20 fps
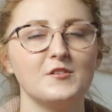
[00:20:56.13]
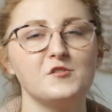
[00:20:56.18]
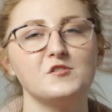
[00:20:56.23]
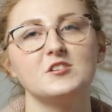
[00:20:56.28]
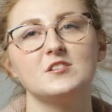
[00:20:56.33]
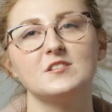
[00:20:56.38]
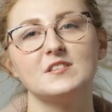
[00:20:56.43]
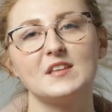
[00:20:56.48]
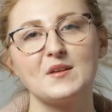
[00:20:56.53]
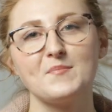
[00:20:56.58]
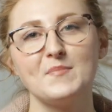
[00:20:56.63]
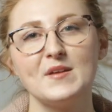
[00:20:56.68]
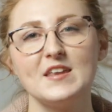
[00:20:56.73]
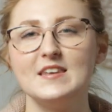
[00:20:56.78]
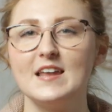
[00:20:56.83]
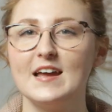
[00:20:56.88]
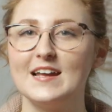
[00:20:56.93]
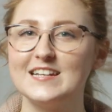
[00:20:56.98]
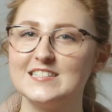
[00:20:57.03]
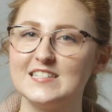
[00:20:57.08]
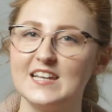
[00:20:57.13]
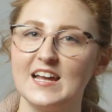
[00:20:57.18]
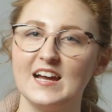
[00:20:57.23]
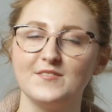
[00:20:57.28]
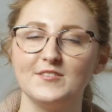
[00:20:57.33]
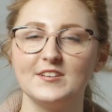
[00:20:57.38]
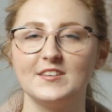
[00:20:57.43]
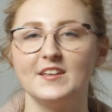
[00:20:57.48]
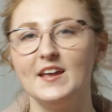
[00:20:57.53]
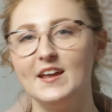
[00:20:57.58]
just like be nice to
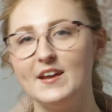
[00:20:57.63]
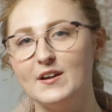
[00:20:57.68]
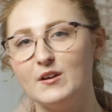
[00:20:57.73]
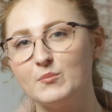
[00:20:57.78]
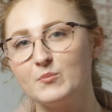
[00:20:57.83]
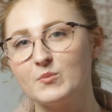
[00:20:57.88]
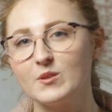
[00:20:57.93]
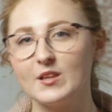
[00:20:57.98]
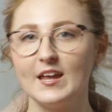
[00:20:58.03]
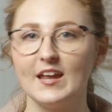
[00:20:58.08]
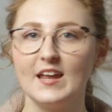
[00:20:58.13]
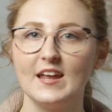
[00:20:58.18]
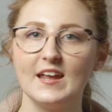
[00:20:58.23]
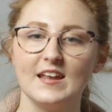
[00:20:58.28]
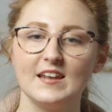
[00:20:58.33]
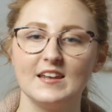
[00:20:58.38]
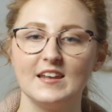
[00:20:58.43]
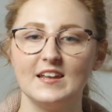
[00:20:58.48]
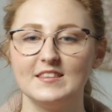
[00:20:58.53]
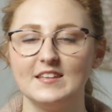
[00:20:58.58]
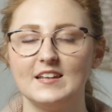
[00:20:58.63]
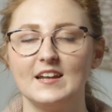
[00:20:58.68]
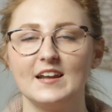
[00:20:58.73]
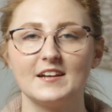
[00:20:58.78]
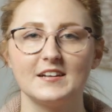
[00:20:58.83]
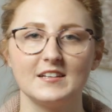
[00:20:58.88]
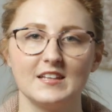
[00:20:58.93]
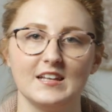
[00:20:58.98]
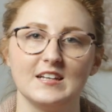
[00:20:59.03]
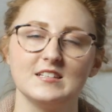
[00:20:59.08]
have on the airplane, and then I
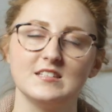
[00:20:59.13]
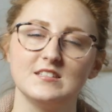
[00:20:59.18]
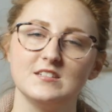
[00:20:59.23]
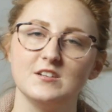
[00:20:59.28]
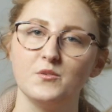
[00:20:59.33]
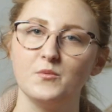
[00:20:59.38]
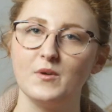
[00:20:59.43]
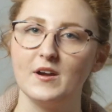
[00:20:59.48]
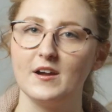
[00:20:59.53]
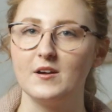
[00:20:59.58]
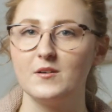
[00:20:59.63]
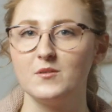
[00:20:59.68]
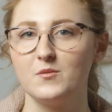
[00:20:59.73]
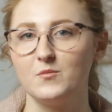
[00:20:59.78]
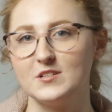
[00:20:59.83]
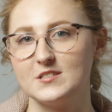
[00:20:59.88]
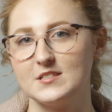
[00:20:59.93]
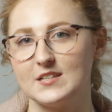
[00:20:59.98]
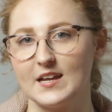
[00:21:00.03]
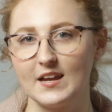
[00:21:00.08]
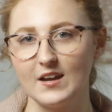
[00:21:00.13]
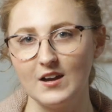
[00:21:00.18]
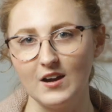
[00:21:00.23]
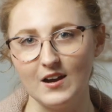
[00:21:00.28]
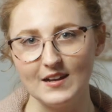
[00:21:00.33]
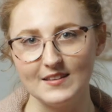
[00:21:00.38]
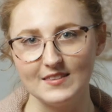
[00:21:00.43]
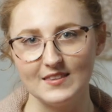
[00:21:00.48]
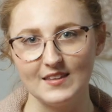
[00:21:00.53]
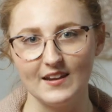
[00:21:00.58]
could like still wear it once I
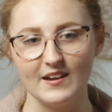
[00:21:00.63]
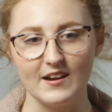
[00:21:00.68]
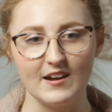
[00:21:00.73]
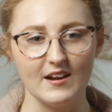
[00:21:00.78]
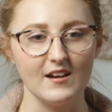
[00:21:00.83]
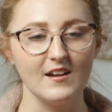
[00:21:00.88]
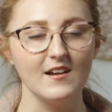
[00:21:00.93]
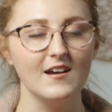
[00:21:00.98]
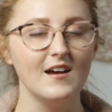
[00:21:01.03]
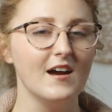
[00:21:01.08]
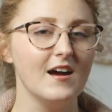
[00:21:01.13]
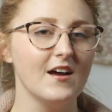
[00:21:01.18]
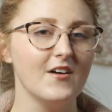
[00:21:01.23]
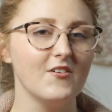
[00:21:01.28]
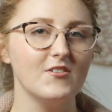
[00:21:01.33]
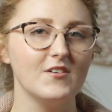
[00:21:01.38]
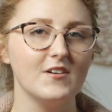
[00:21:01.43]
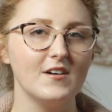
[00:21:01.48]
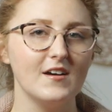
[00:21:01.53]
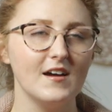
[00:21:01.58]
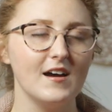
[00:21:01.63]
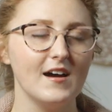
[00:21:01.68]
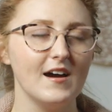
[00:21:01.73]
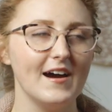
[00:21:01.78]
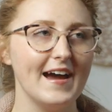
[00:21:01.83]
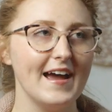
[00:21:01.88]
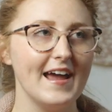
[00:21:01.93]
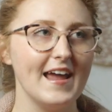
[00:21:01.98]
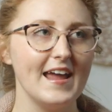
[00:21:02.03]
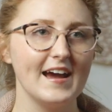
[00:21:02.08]
got there.
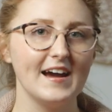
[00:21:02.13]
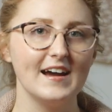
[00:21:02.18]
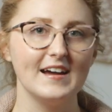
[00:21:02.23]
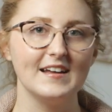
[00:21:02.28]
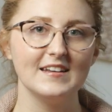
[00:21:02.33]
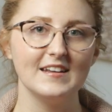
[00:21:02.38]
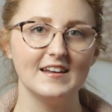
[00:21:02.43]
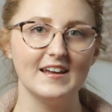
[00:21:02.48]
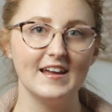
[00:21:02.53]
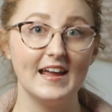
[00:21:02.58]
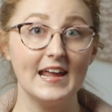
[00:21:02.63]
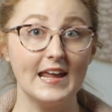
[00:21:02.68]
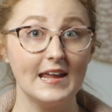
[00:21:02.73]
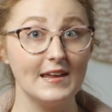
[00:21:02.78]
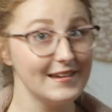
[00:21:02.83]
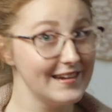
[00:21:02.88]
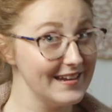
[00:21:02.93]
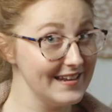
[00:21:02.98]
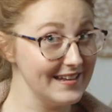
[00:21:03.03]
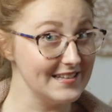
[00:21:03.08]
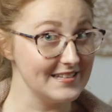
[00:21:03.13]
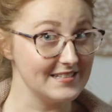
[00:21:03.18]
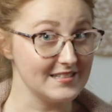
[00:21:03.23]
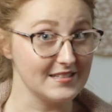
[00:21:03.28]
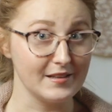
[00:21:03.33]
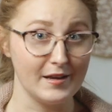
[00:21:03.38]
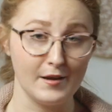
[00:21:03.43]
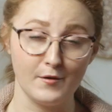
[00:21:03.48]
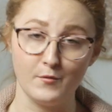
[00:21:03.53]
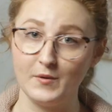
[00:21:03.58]
And it
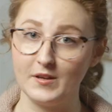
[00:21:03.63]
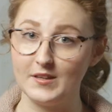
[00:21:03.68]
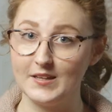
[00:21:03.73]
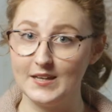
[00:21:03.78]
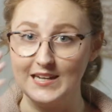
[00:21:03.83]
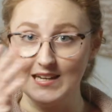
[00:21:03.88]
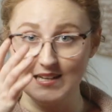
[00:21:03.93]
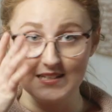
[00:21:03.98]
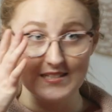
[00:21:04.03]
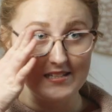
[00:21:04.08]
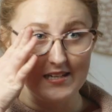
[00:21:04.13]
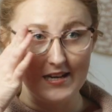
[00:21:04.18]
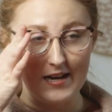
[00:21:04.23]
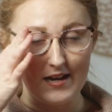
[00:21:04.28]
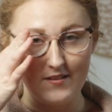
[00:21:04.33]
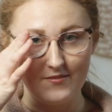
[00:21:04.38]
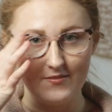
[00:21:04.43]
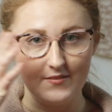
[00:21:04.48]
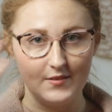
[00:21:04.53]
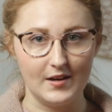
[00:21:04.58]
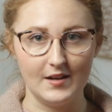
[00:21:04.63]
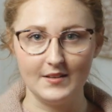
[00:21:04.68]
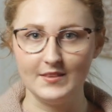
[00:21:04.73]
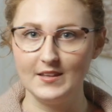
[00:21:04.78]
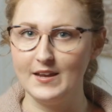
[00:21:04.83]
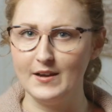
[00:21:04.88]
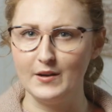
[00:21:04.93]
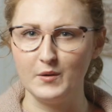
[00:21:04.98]
is like really nice to have on the